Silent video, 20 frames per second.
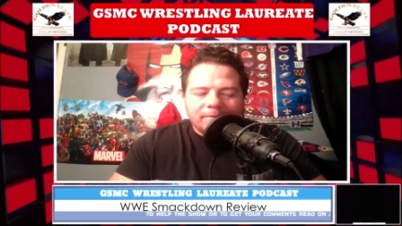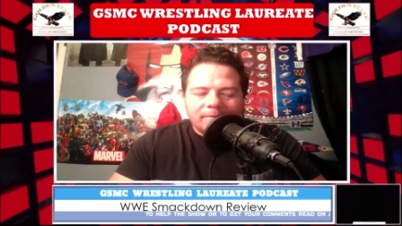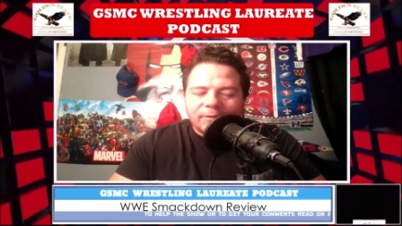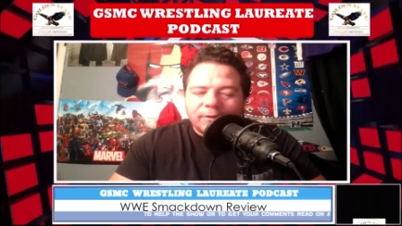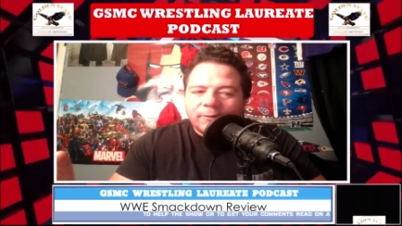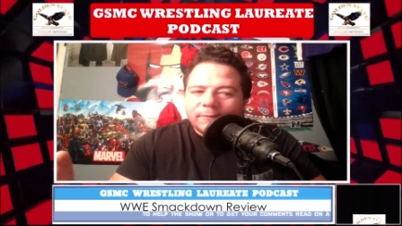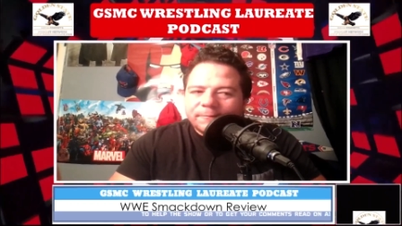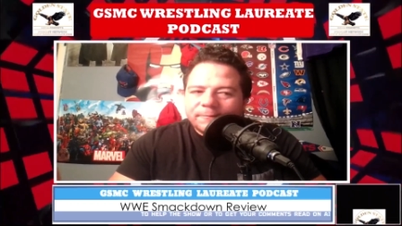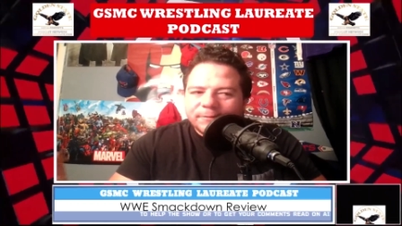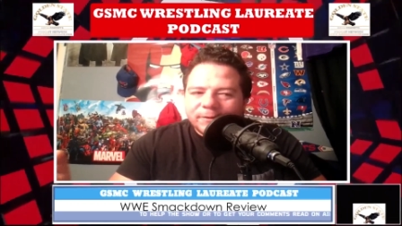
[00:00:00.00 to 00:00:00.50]

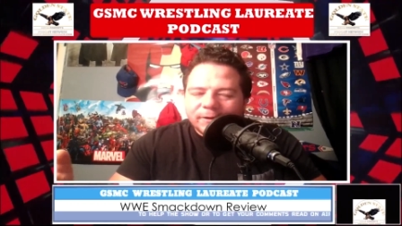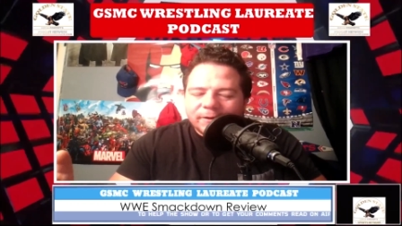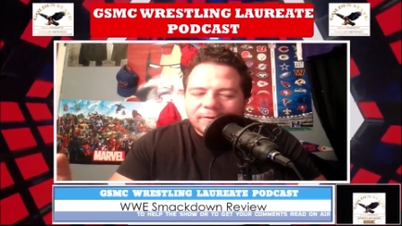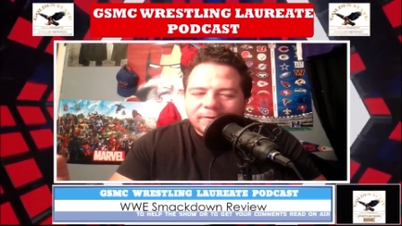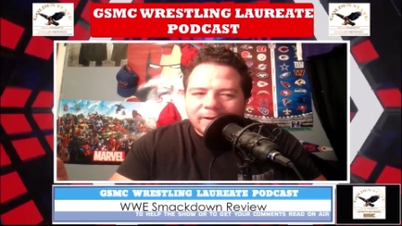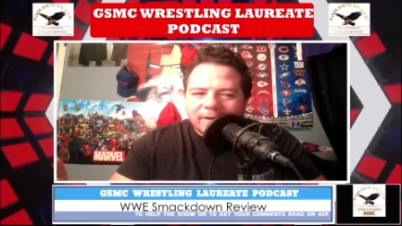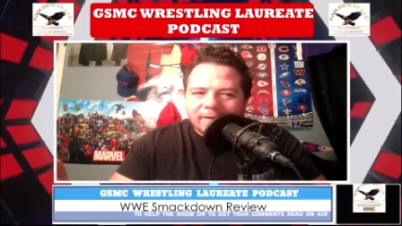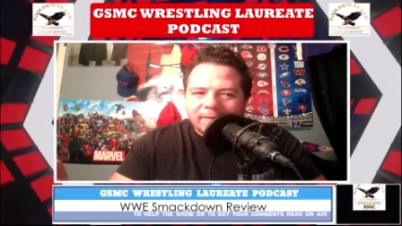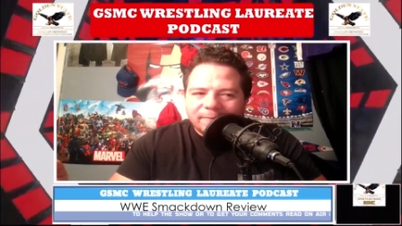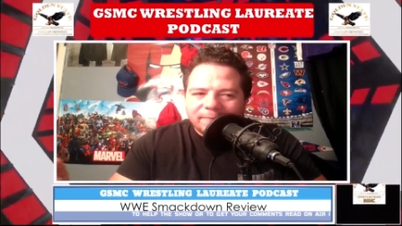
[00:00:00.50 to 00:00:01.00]
their
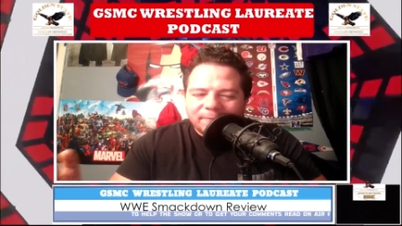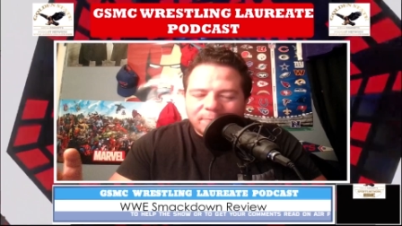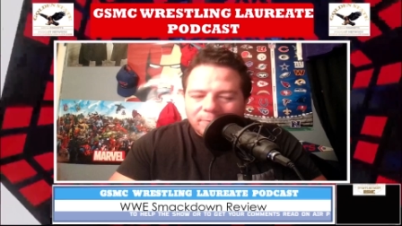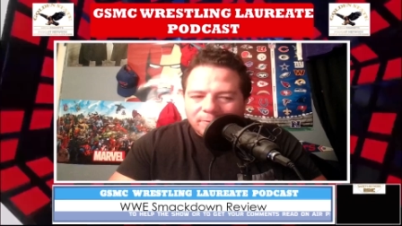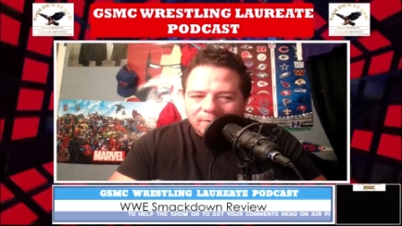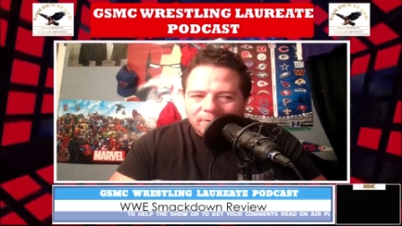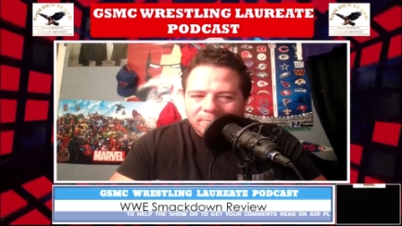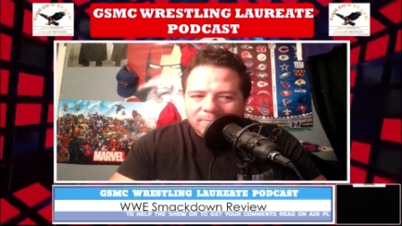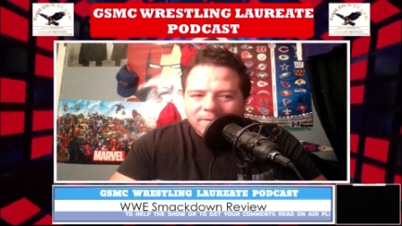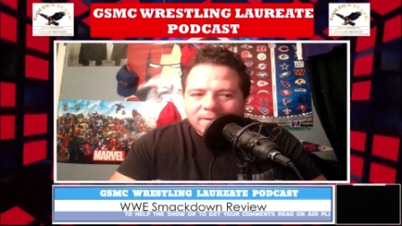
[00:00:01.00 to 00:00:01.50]
their uh,
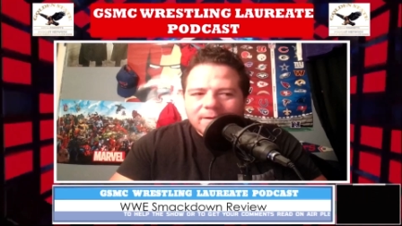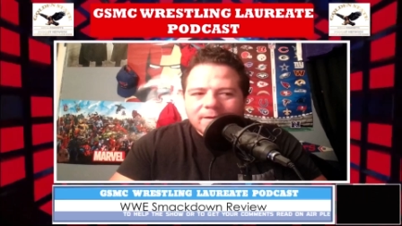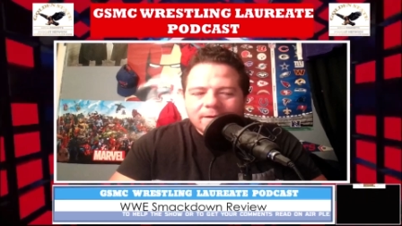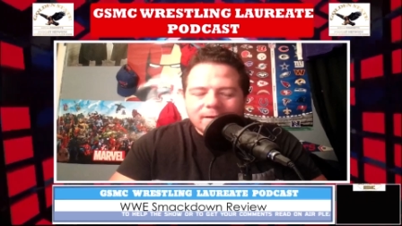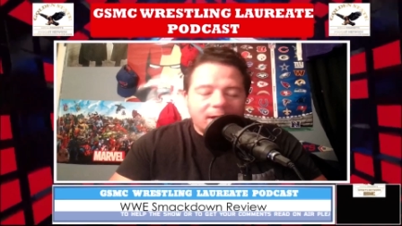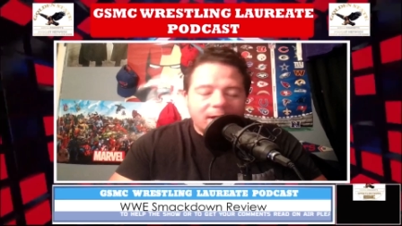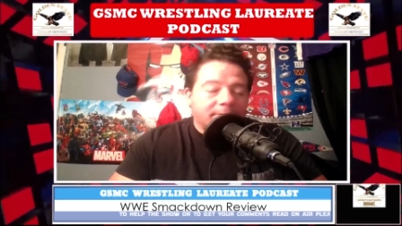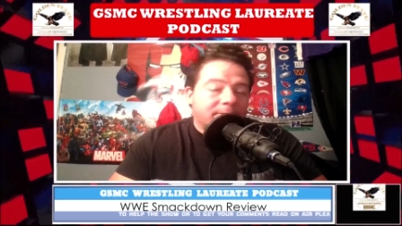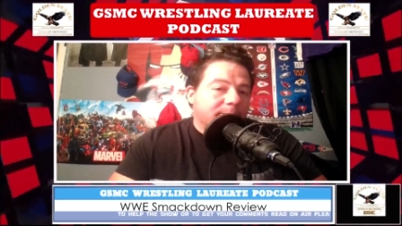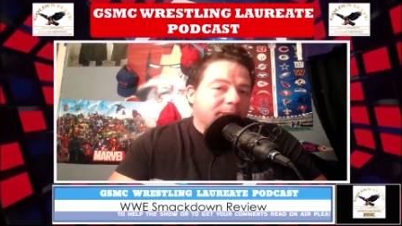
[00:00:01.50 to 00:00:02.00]
form
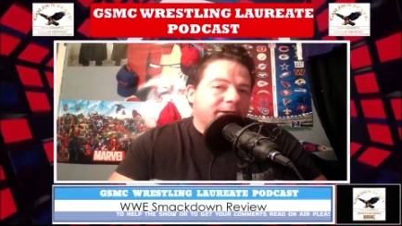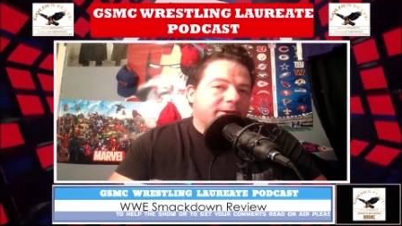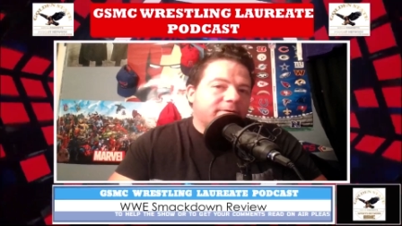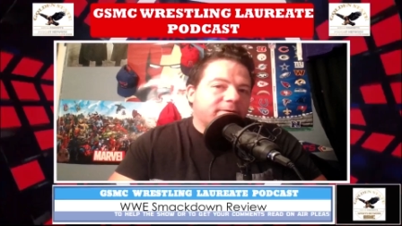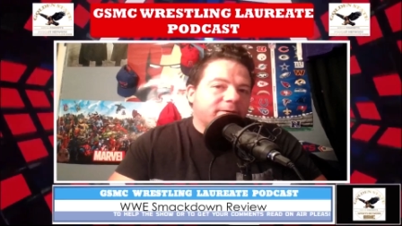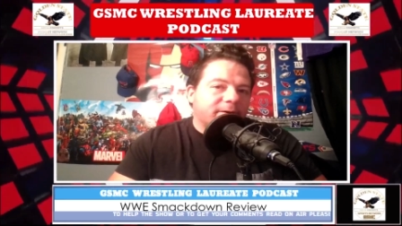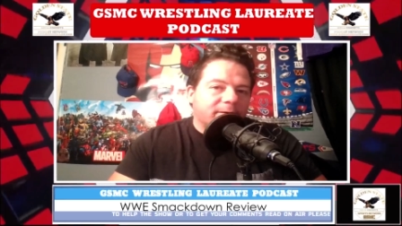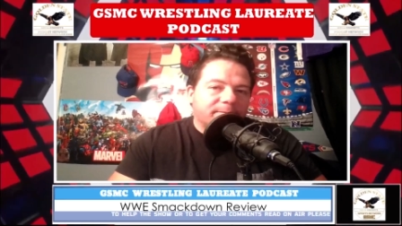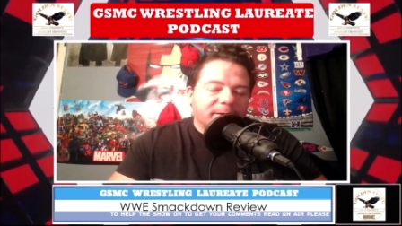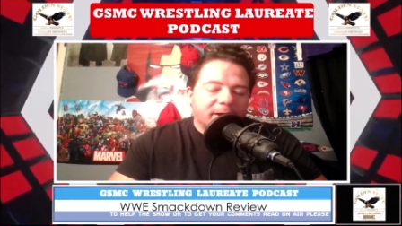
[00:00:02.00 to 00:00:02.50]
of a mid
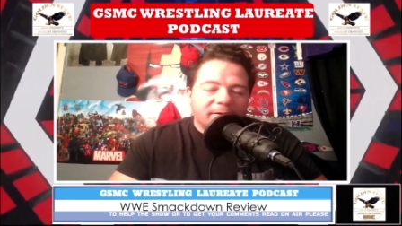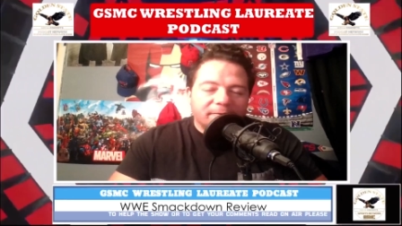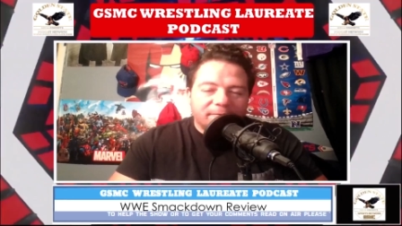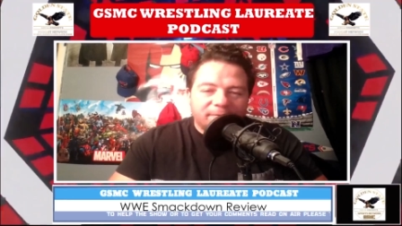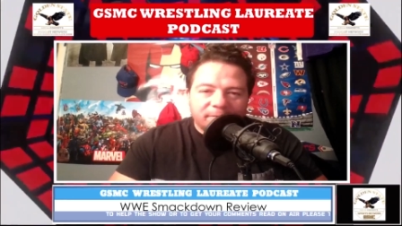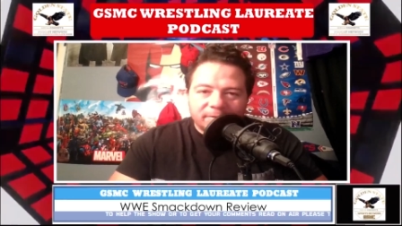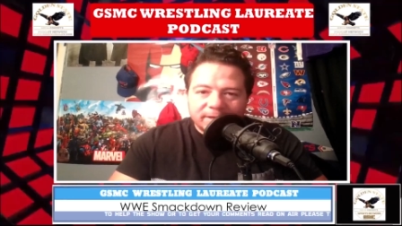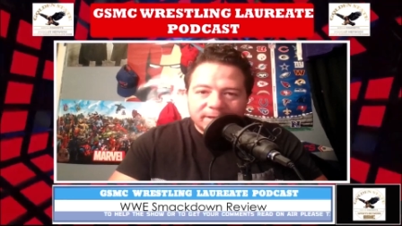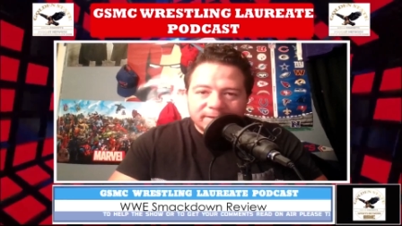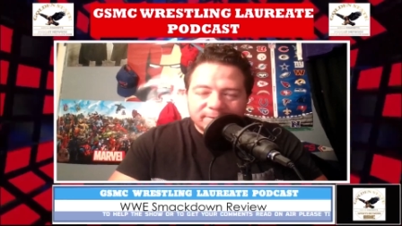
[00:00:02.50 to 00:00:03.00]
card belt
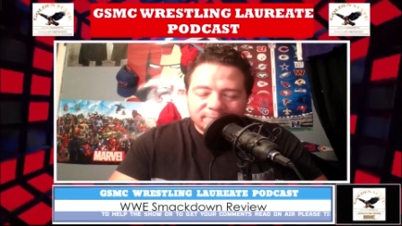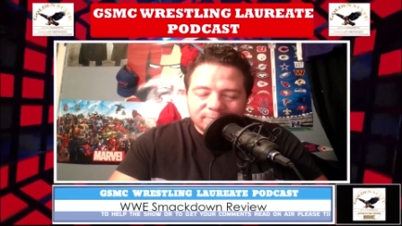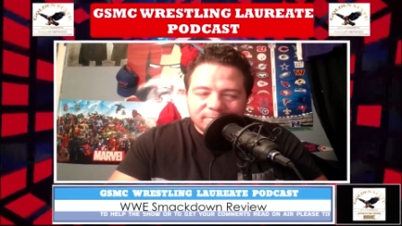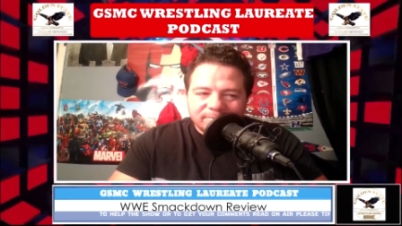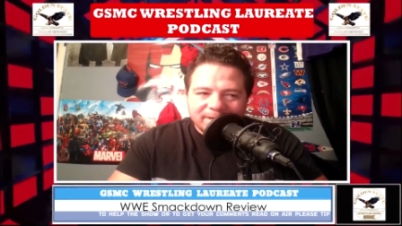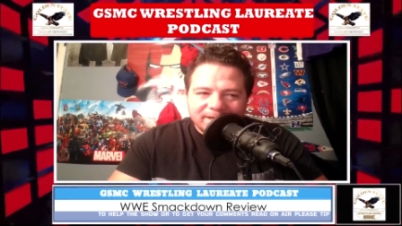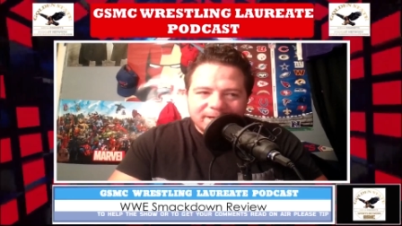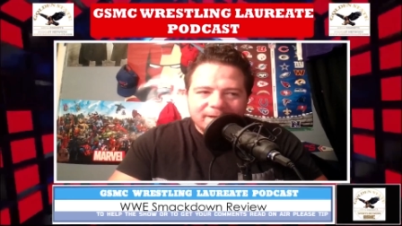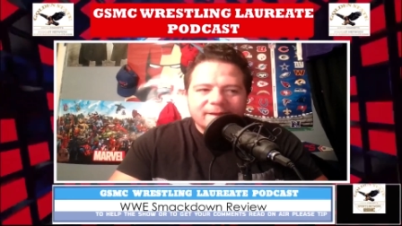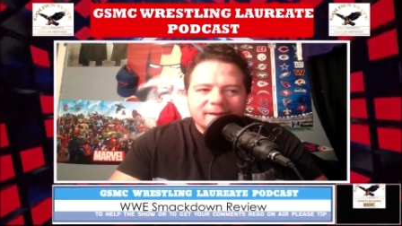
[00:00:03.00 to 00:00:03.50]
for these
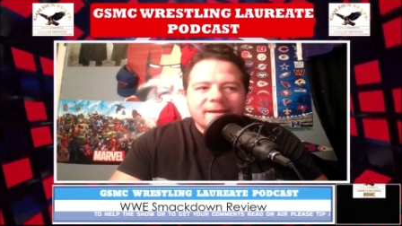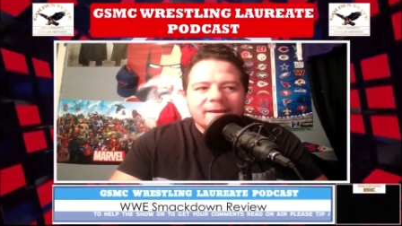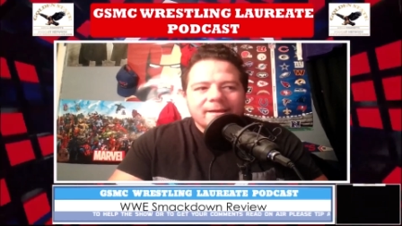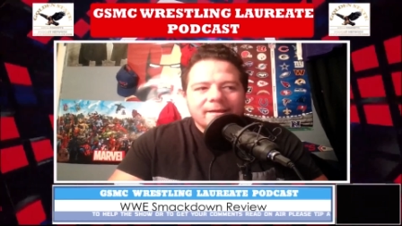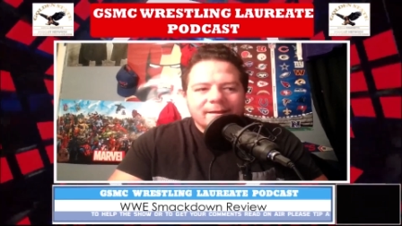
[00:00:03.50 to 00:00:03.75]
women,